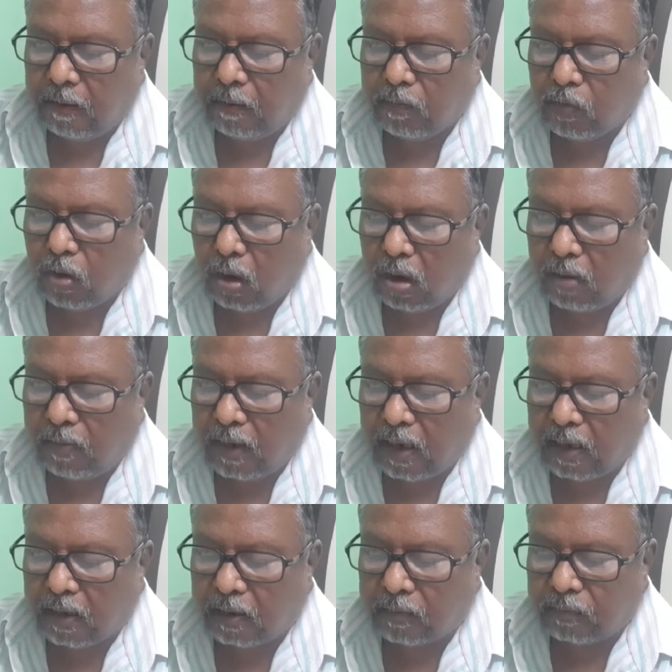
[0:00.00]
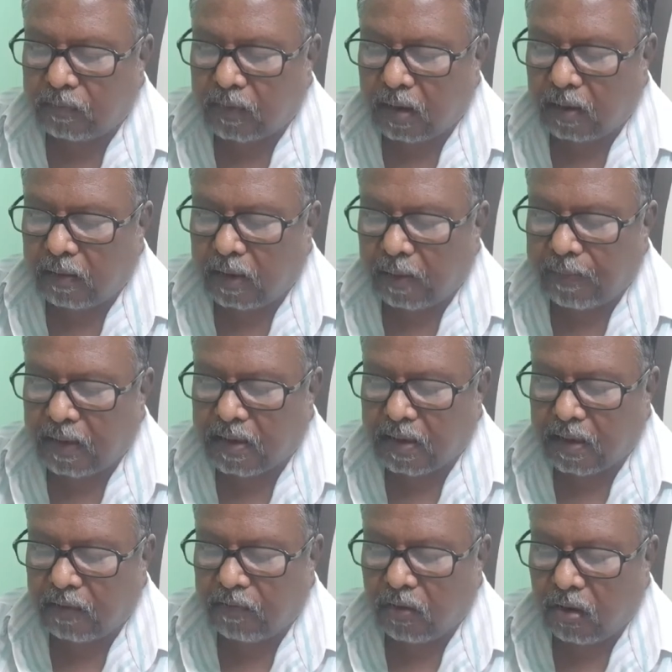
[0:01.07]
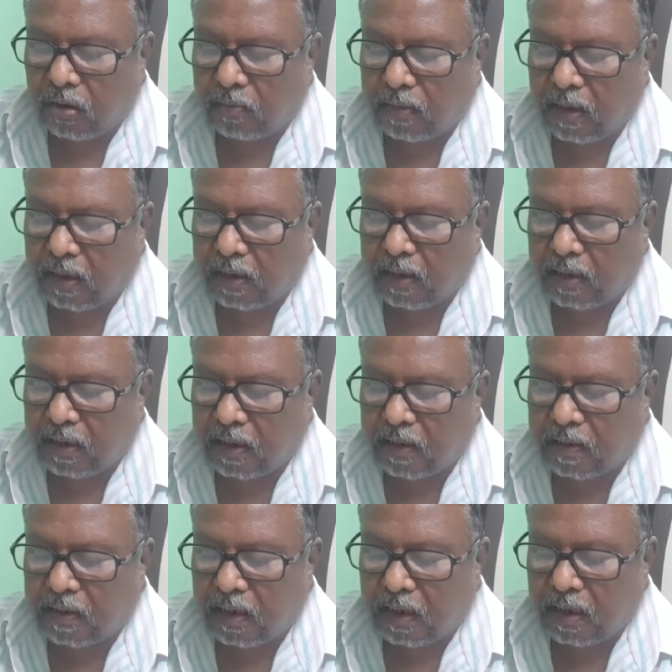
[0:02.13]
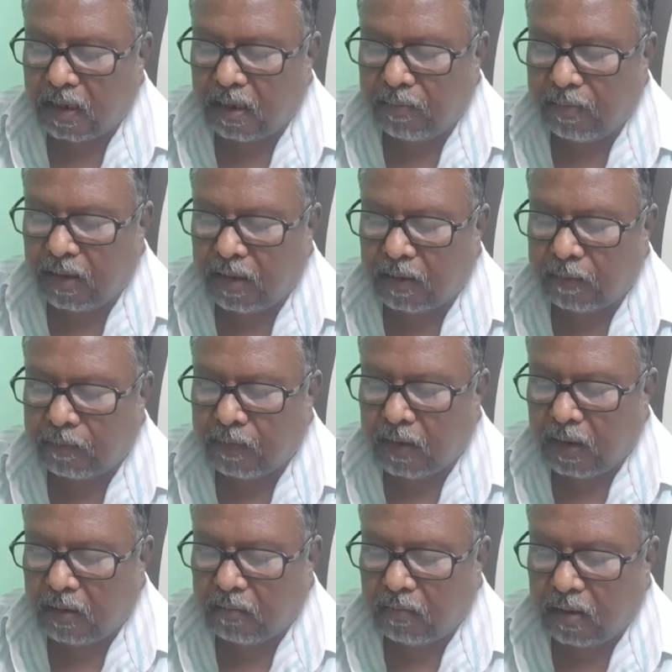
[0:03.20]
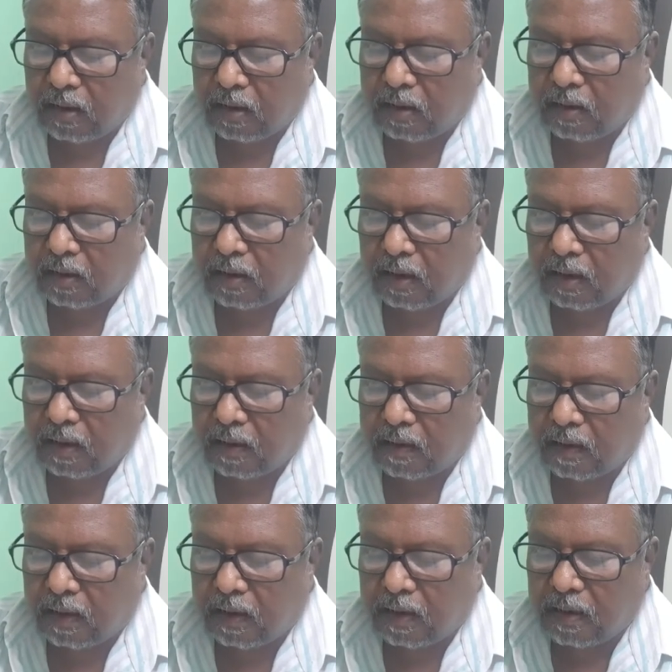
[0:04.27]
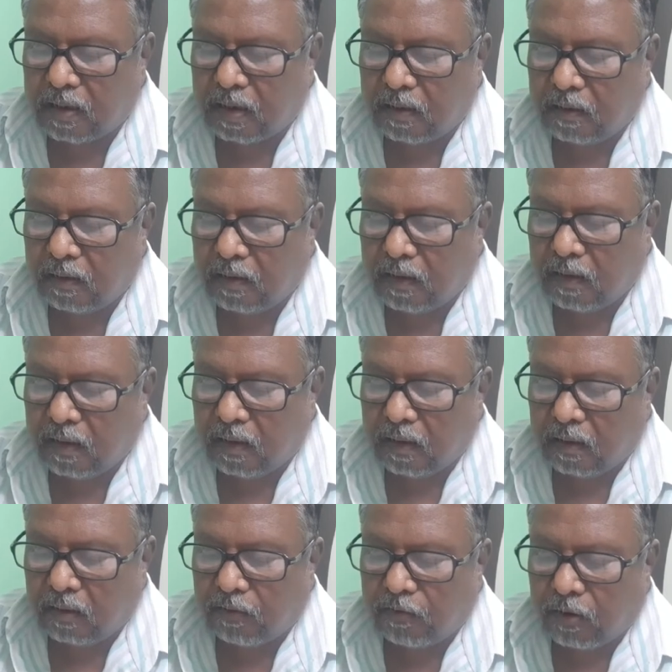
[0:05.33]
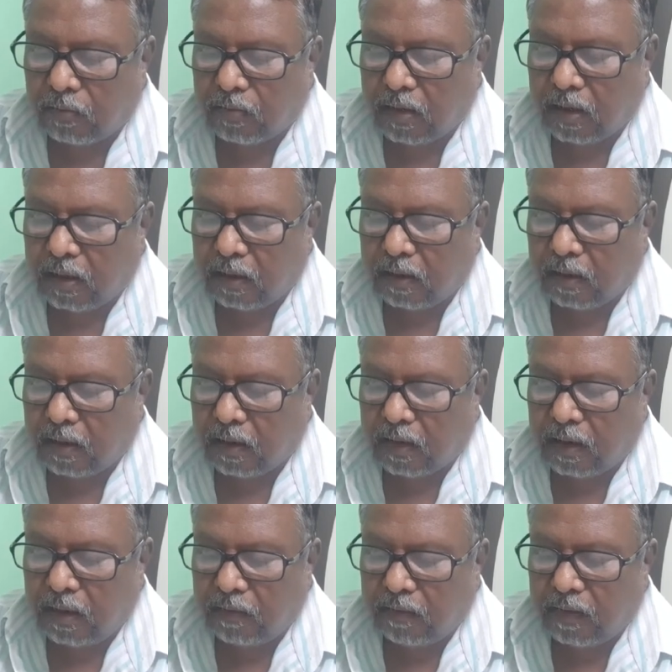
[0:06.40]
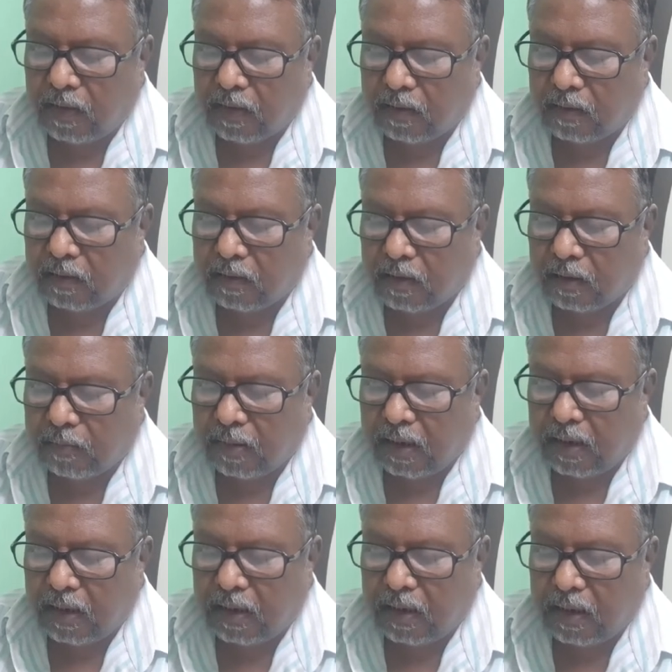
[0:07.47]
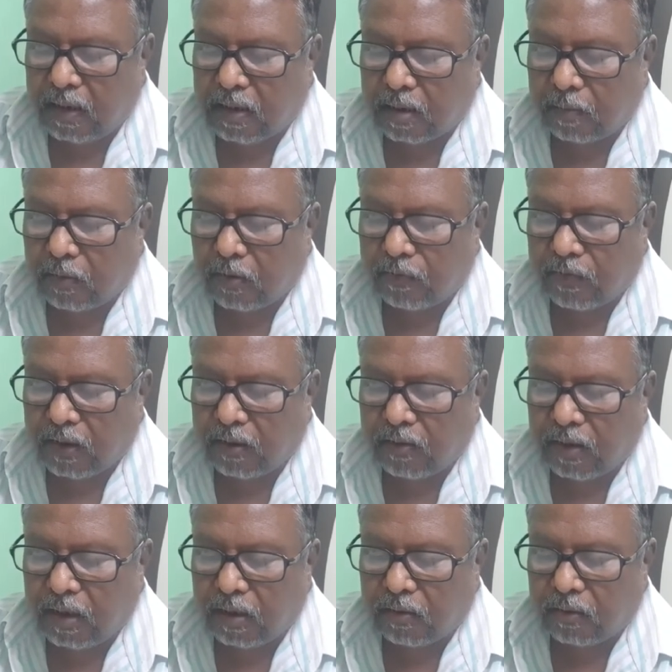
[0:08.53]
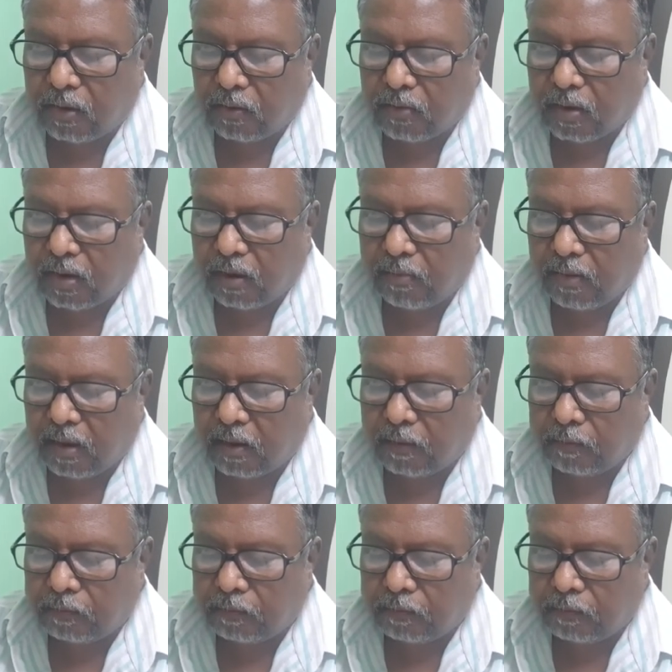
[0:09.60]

gallbladder. The capacity of gallbladder is 30 ml, but the secretion from the liver, the bile is about 500 to 1000 ml.